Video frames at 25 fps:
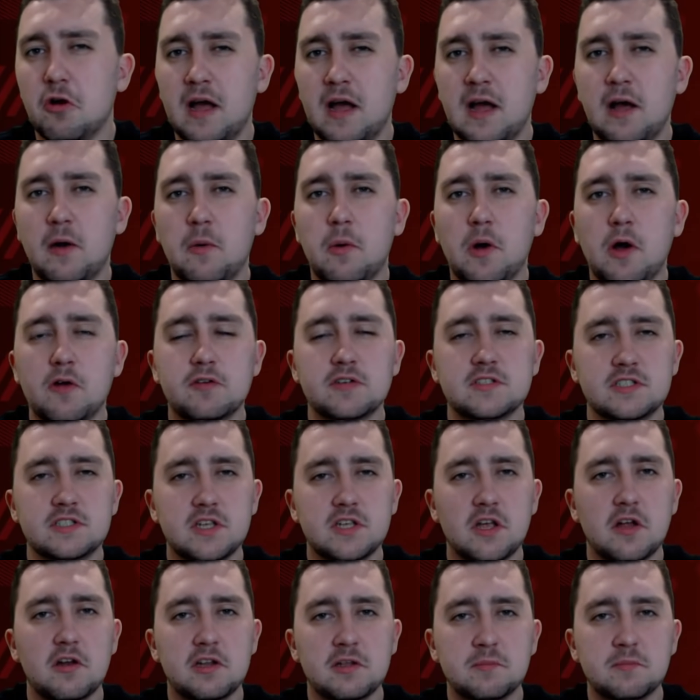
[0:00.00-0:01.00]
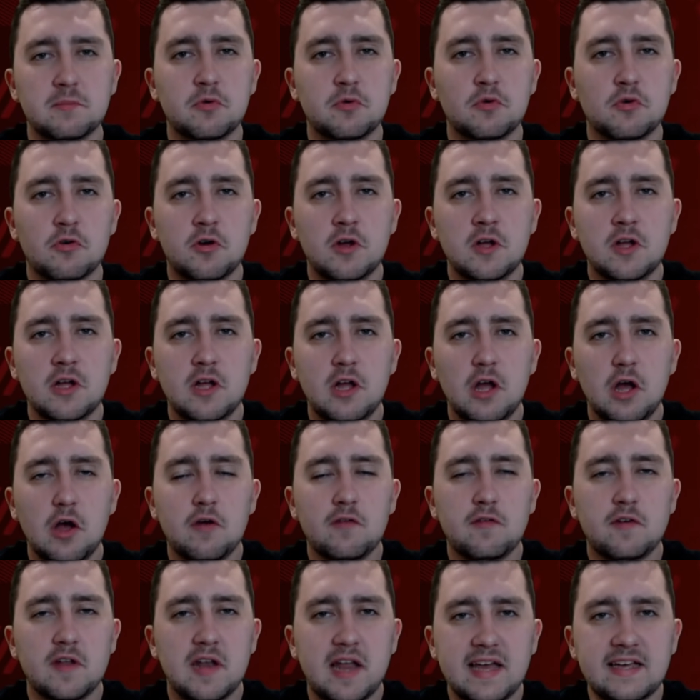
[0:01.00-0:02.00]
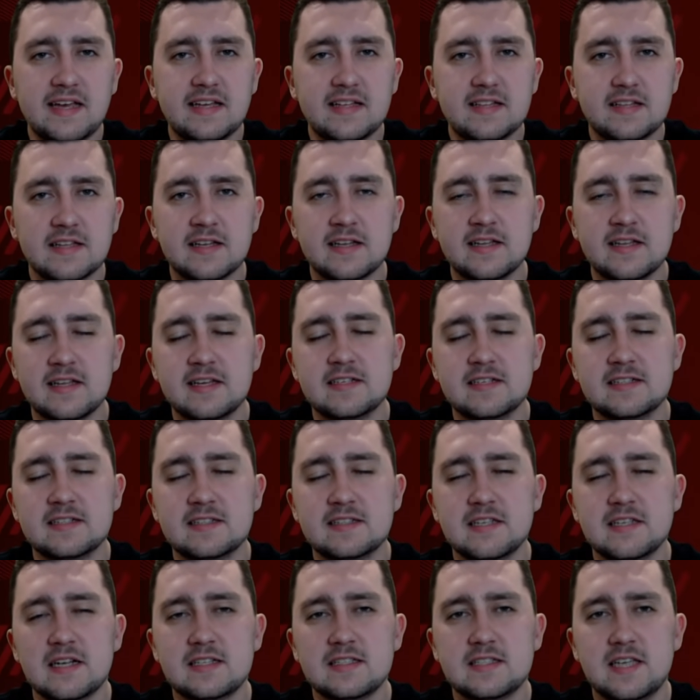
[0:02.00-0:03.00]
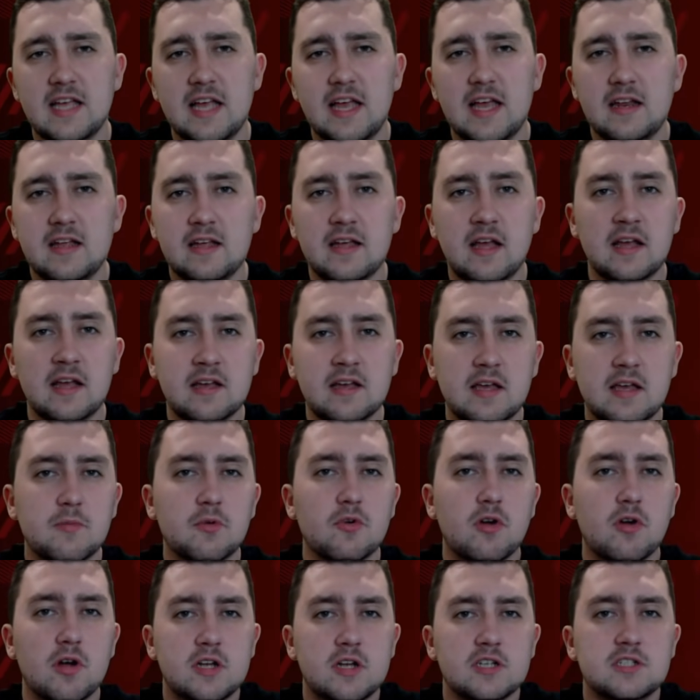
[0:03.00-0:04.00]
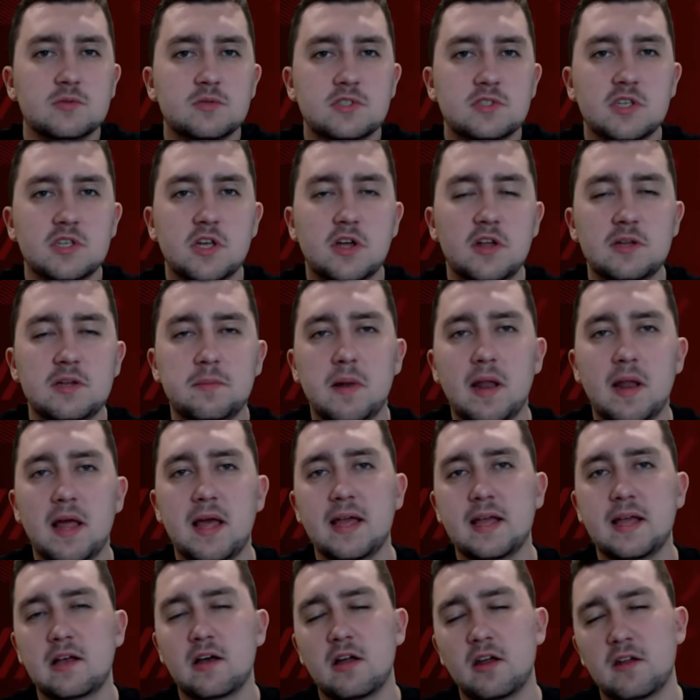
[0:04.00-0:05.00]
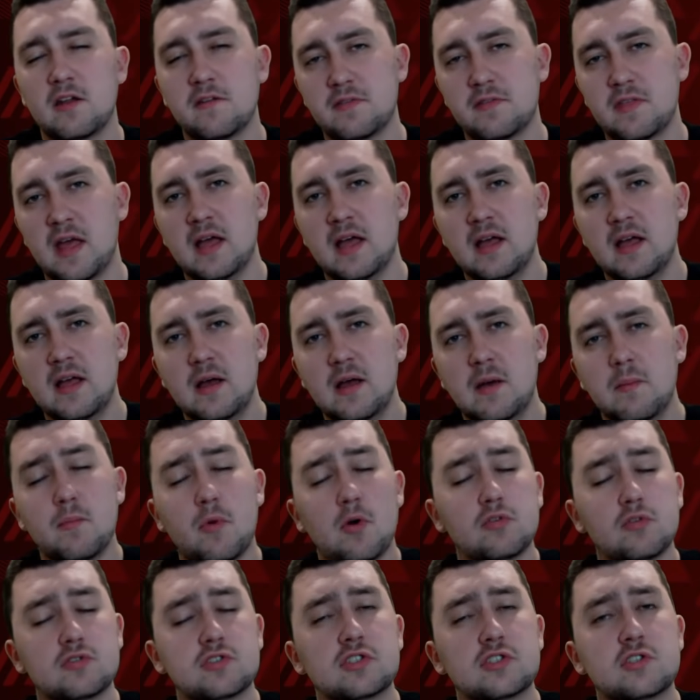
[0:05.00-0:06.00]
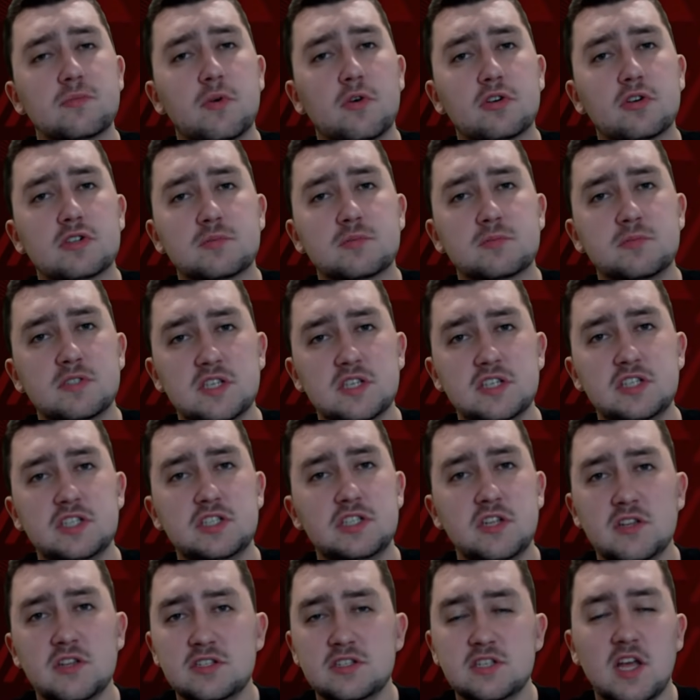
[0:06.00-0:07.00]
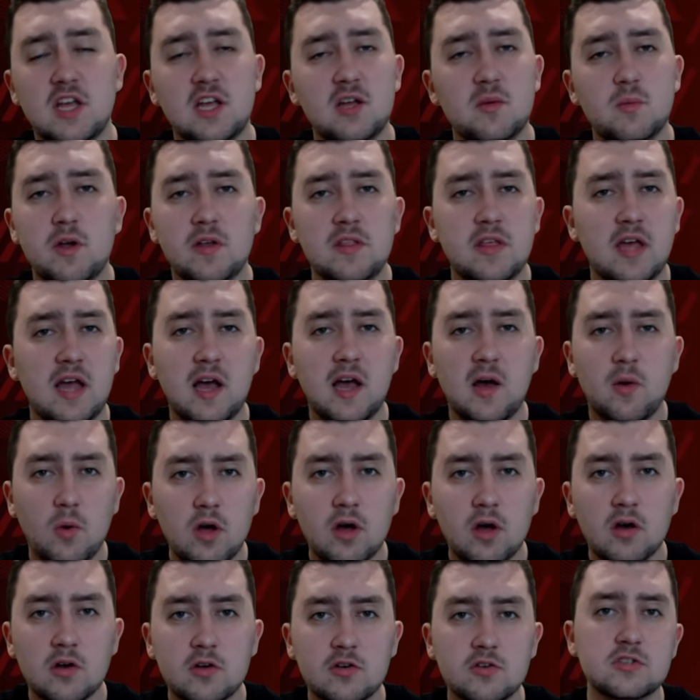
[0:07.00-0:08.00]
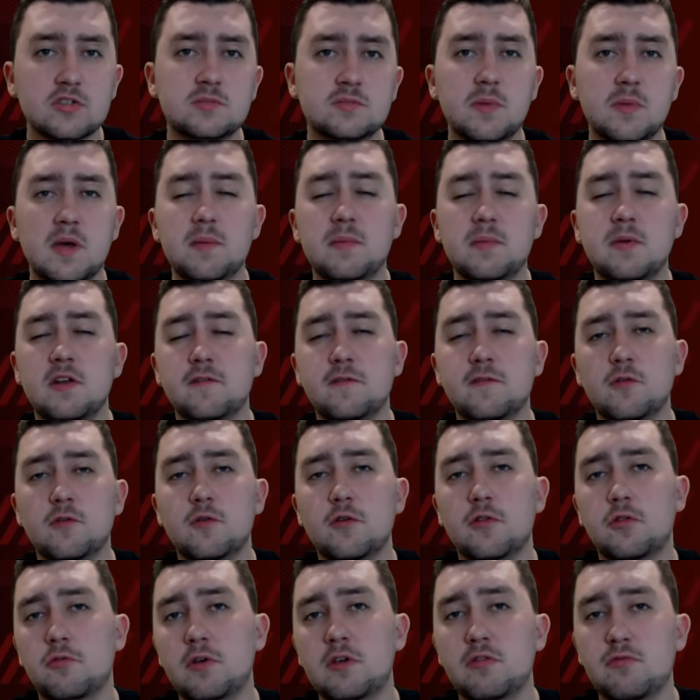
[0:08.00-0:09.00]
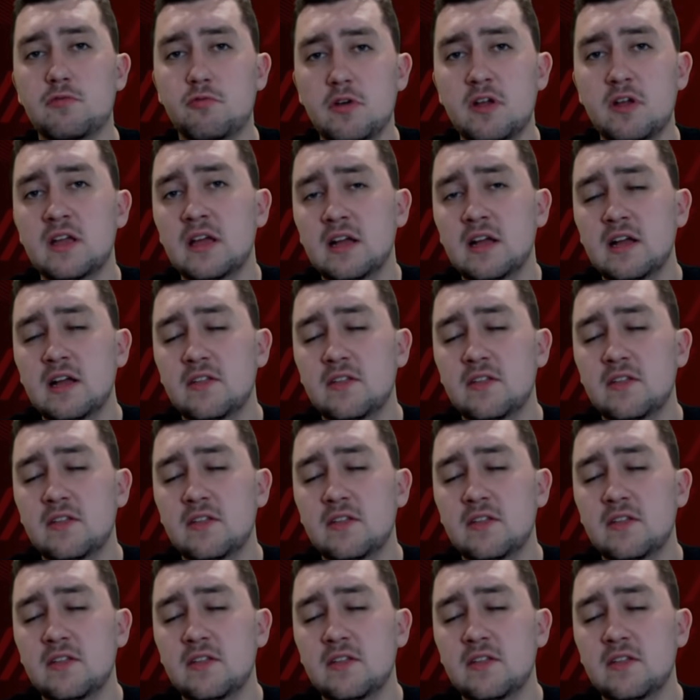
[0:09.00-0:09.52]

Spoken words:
Aouar is certainly more of an 8 than he is a 10, and Guimaraes would certainly play in kind of that box-to-box position in the same way that Aouar could, maybe in a 4-3-3.